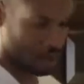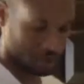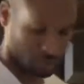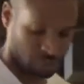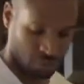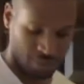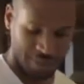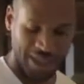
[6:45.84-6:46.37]

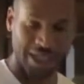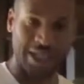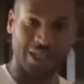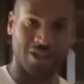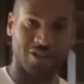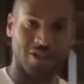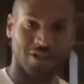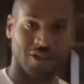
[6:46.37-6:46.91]
multiple
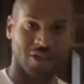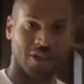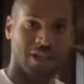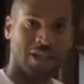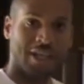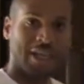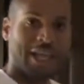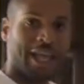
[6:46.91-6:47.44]
meanings.
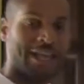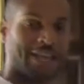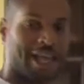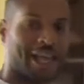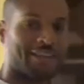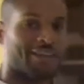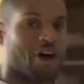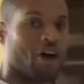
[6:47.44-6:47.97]
And
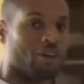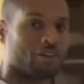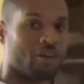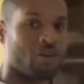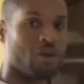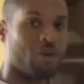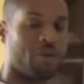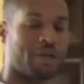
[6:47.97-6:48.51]
that's
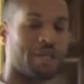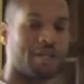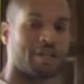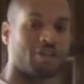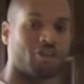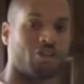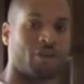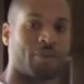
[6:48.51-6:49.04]
also what we
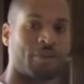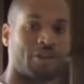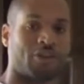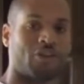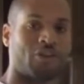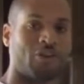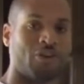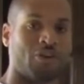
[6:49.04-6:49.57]

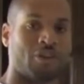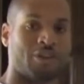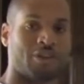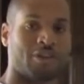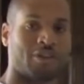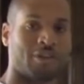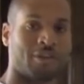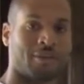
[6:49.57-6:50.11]
contributed to
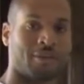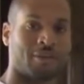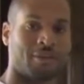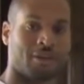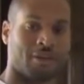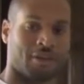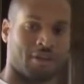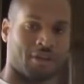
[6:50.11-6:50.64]
this
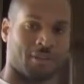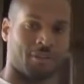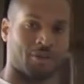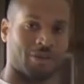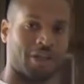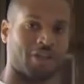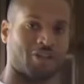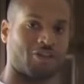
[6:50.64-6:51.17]

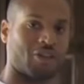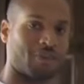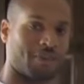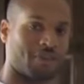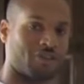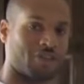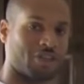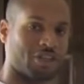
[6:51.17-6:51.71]
particular
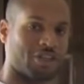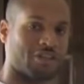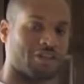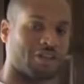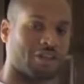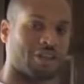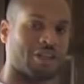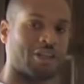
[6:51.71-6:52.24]
dimension
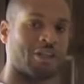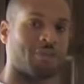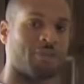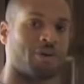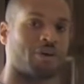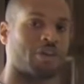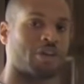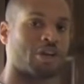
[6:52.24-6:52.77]
is in the
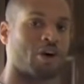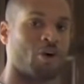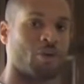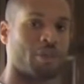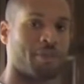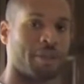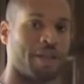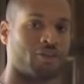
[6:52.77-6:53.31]
book, The Code
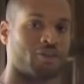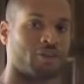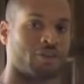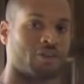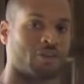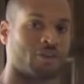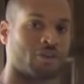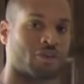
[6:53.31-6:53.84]
of the
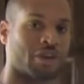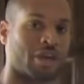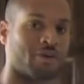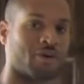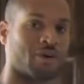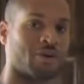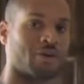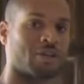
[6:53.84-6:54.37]
Matrix, which I
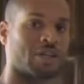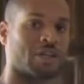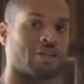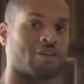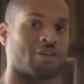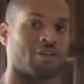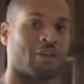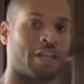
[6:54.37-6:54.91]
wrote and
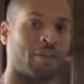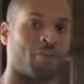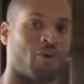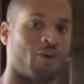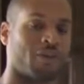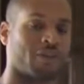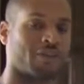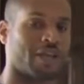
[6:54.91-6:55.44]
is available
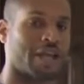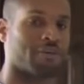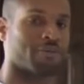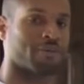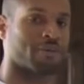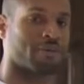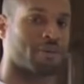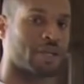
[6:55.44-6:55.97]
on the site
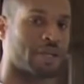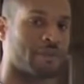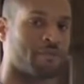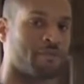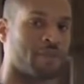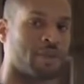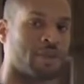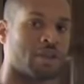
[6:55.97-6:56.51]
for
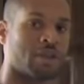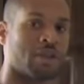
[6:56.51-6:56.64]
free.